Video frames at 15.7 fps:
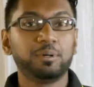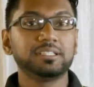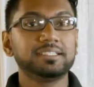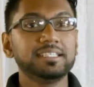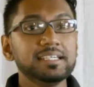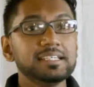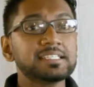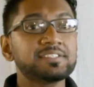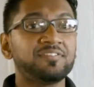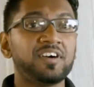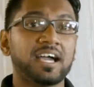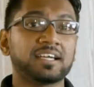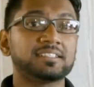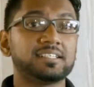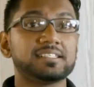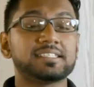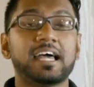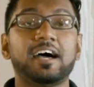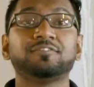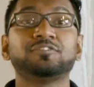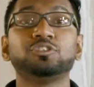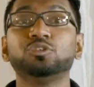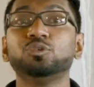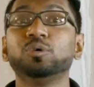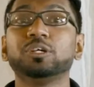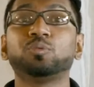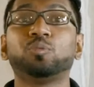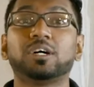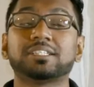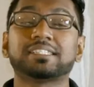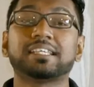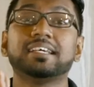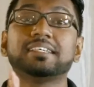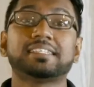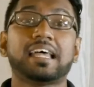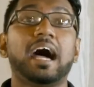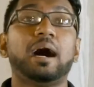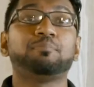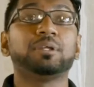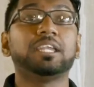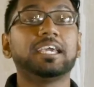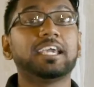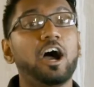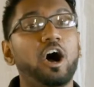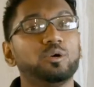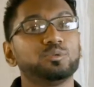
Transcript: But these factors have to do with what is happening